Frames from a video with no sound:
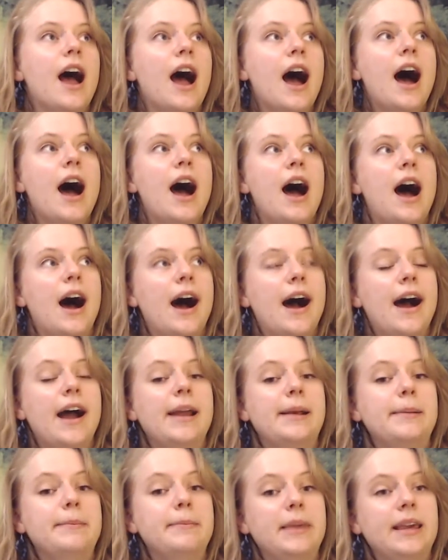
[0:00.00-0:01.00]

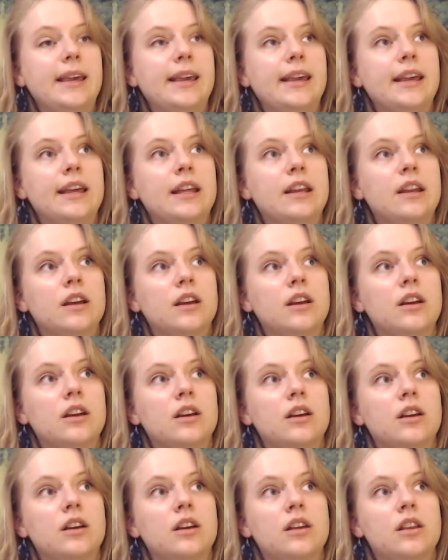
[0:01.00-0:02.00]
I mean
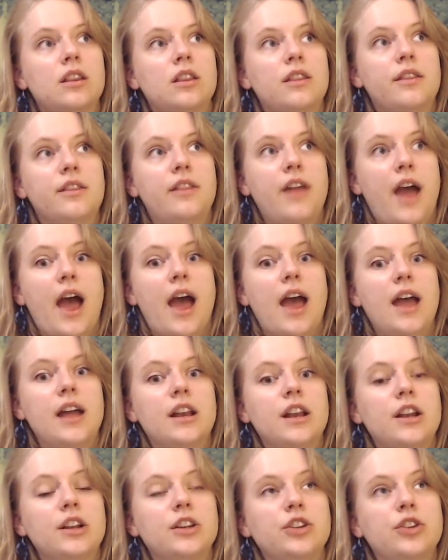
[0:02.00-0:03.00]
that
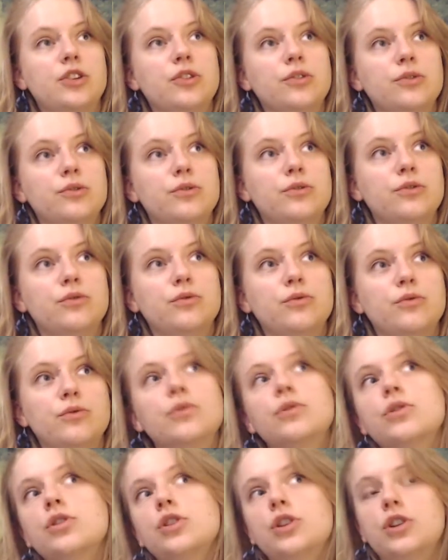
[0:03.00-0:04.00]
you
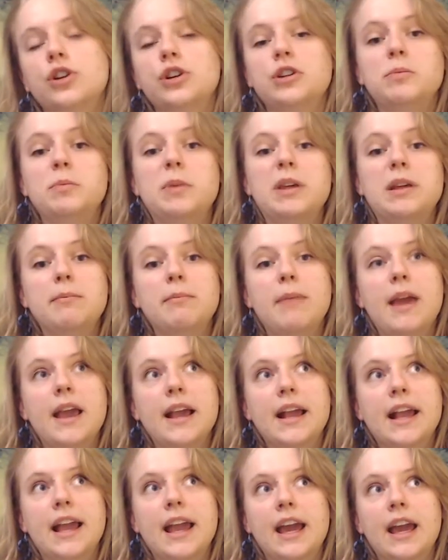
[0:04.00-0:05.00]
could be
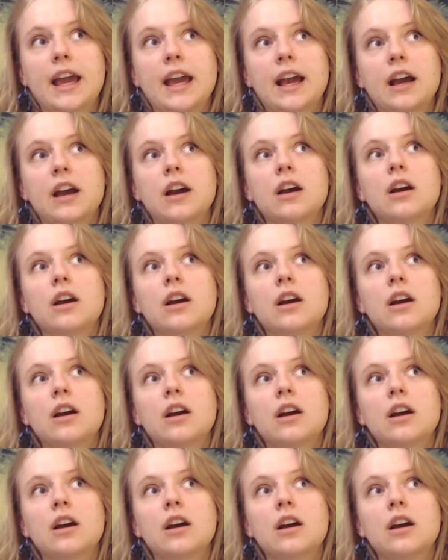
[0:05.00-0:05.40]
making